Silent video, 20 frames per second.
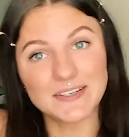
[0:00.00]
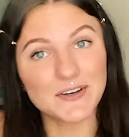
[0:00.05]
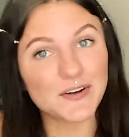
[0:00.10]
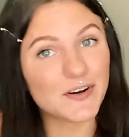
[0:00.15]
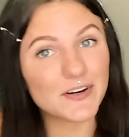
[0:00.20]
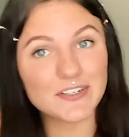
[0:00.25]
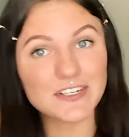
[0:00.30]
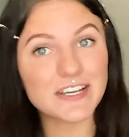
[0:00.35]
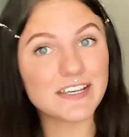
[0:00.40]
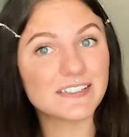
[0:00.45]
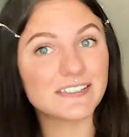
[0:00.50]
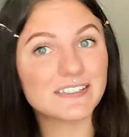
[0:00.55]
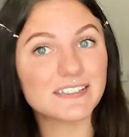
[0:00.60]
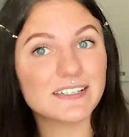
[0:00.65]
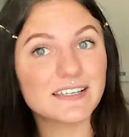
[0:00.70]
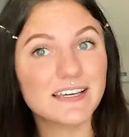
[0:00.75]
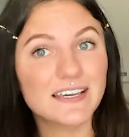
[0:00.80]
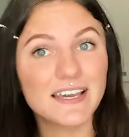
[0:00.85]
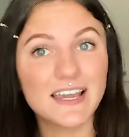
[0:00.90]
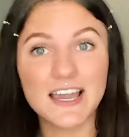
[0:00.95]
you're just
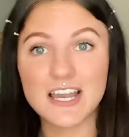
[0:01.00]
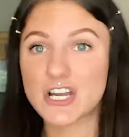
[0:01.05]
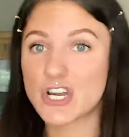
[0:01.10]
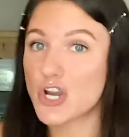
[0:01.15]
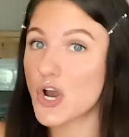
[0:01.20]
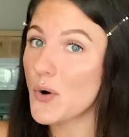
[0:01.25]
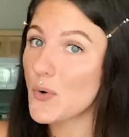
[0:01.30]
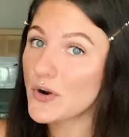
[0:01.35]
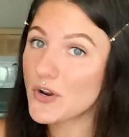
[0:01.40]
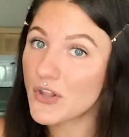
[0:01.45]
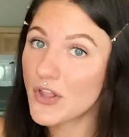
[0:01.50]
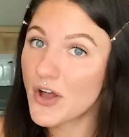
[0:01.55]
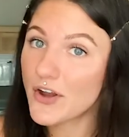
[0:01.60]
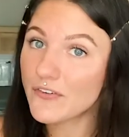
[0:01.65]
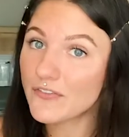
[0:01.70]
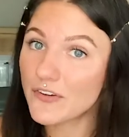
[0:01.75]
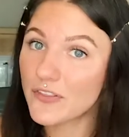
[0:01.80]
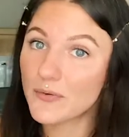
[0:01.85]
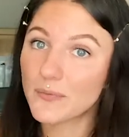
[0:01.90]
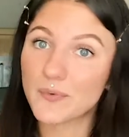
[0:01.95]
going
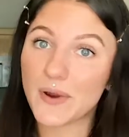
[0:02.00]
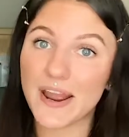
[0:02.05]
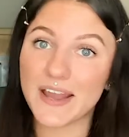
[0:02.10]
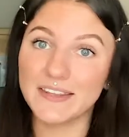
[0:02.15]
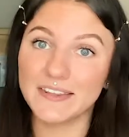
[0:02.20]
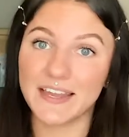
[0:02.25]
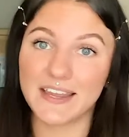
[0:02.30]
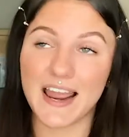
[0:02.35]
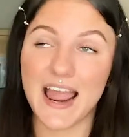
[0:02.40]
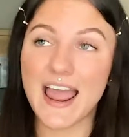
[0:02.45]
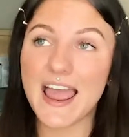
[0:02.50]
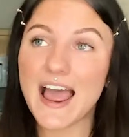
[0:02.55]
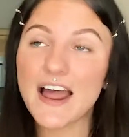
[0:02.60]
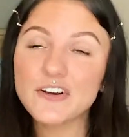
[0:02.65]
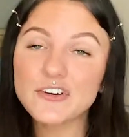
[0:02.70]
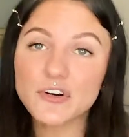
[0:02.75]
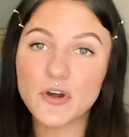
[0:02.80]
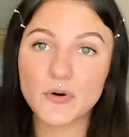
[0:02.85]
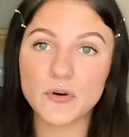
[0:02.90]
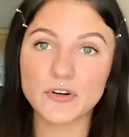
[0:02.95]
along for the ride. Like, I
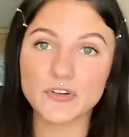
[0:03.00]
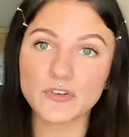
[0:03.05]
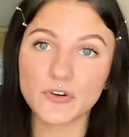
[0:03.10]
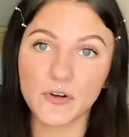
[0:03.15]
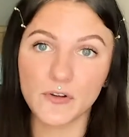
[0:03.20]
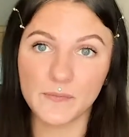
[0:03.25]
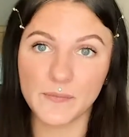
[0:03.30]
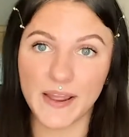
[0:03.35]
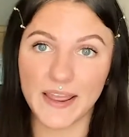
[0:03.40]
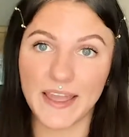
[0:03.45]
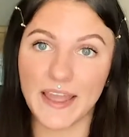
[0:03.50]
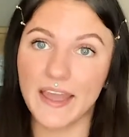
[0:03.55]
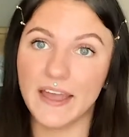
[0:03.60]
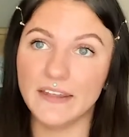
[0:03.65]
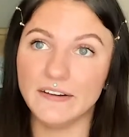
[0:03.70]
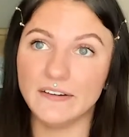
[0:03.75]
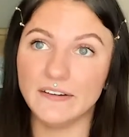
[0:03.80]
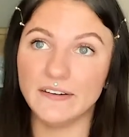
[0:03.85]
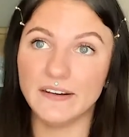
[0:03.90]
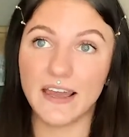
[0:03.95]
had no control of my
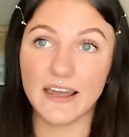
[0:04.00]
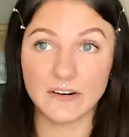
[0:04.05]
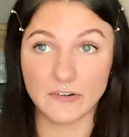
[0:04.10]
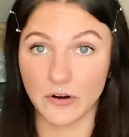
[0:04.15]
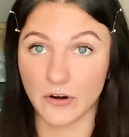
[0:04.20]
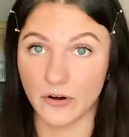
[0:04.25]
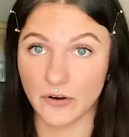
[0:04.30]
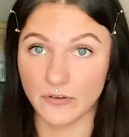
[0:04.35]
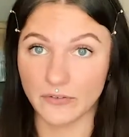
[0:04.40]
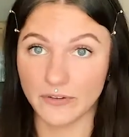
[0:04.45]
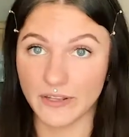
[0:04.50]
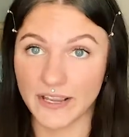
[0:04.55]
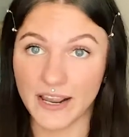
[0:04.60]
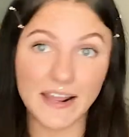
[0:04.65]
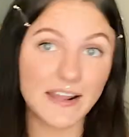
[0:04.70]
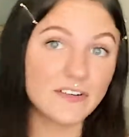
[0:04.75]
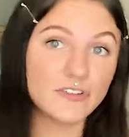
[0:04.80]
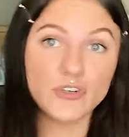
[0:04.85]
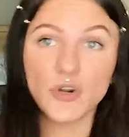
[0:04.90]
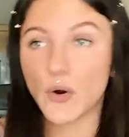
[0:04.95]
head at all. Like, I
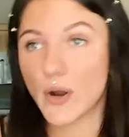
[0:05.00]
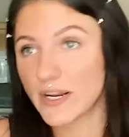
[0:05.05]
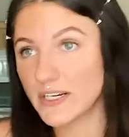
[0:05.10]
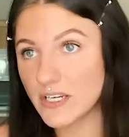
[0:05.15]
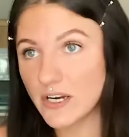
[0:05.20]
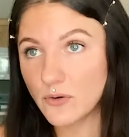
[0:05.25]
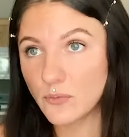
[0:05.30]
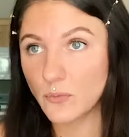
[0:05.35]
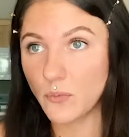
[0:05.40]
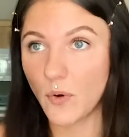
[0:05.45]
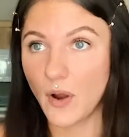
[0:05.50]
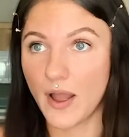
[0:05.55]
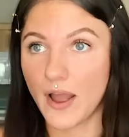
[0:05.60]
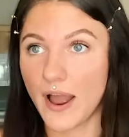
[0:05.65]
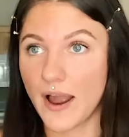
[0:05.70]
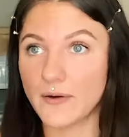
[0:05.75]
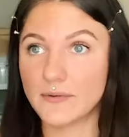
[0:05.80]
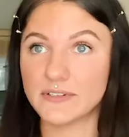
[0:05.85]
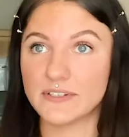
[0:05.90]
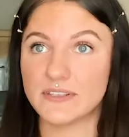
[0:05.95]
had no idea what
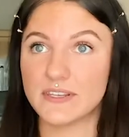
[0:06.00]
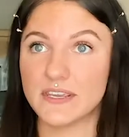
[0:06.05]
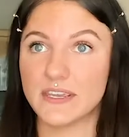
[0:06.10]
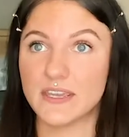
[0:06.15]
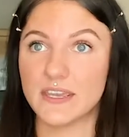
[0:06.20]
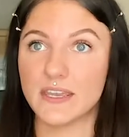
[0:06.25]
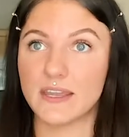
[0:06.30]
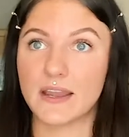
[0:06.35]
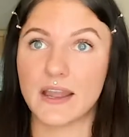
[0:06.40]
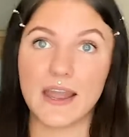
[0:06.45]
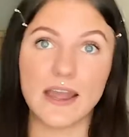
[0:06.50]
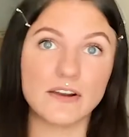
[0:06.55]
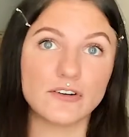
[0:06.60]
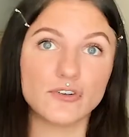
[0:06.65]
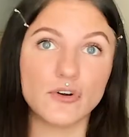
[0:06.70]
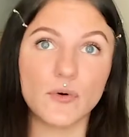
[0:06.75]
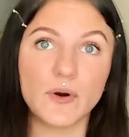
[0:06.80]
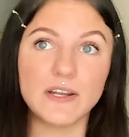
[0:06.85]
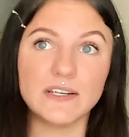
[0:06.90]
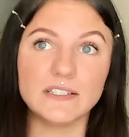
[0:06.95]
I was thinking. I had
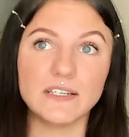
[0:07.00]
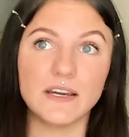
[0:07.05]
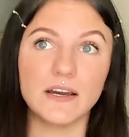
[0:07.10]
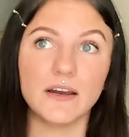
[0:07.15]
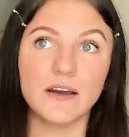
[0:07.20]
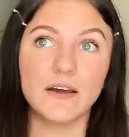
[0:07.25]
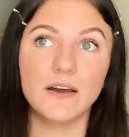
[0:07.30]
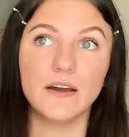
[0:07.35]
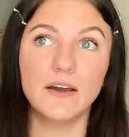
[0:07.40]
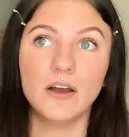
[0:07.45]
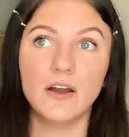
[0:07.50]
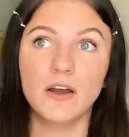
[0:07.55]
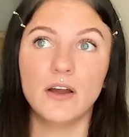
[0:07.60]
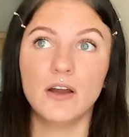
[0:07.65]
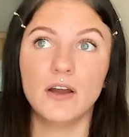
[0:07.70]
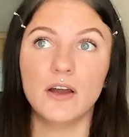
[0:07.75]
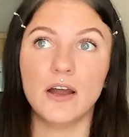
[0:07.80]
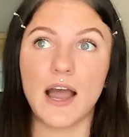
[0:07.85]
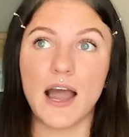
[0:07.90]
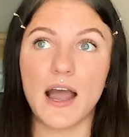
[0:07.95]
no idea.
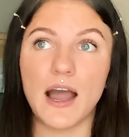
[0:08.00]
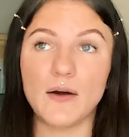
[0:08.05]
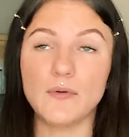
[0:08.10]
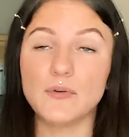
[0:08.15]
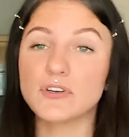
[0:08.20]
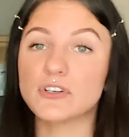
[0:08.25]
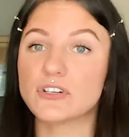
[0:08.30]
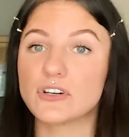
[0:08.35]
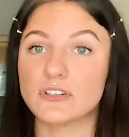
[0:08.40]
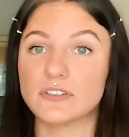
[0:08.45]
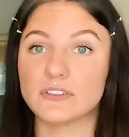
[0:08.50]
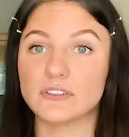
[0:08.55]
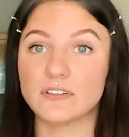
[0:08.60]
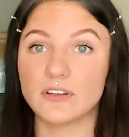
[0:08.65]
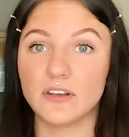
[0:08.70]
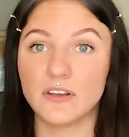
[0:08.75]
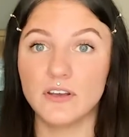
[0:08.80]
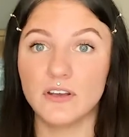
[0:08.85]
I was just